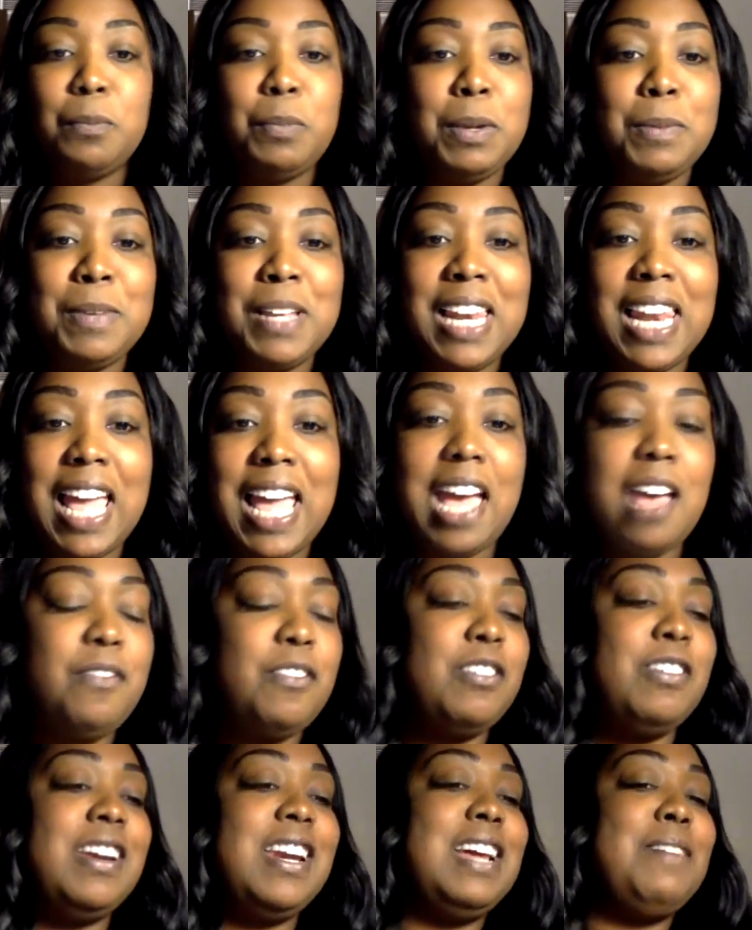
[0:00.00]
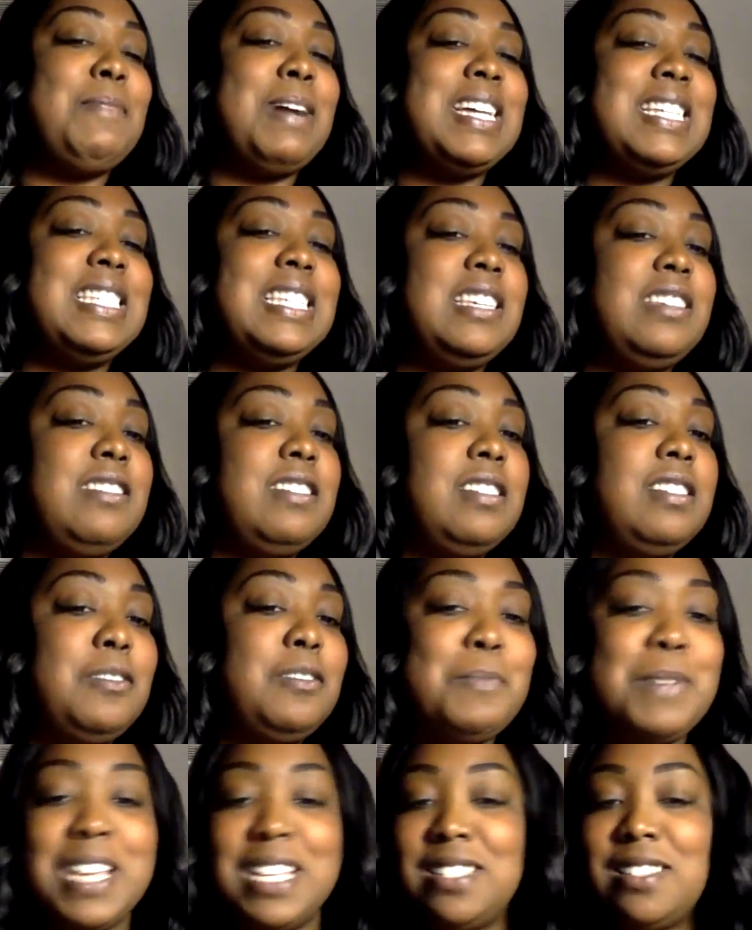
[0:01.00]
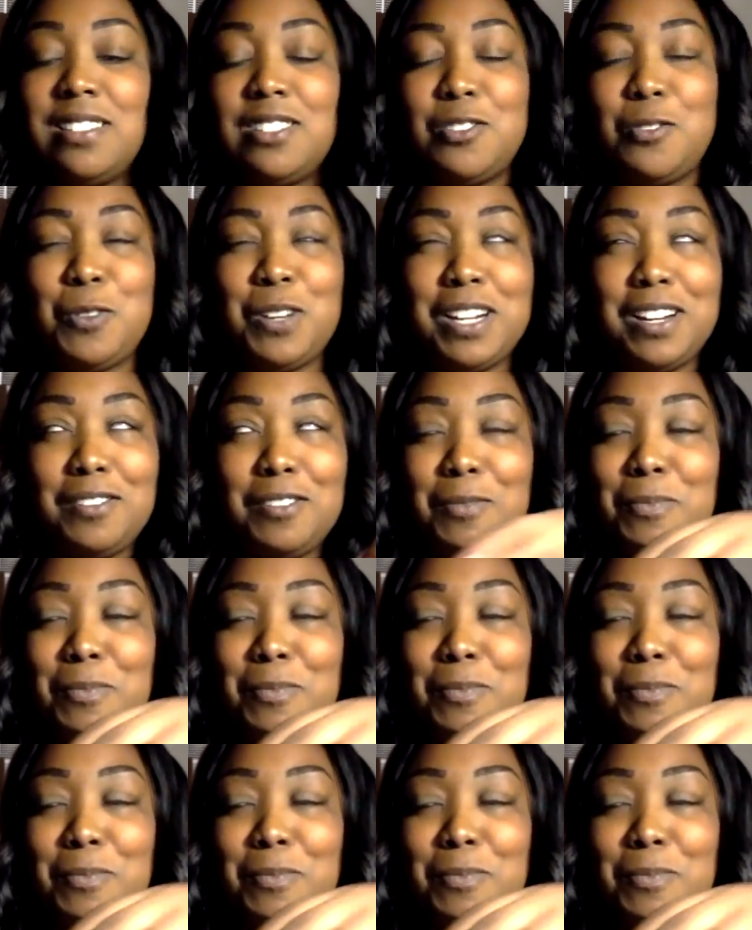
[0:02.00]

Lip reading: People laughing, or they might send you a little message or whatever.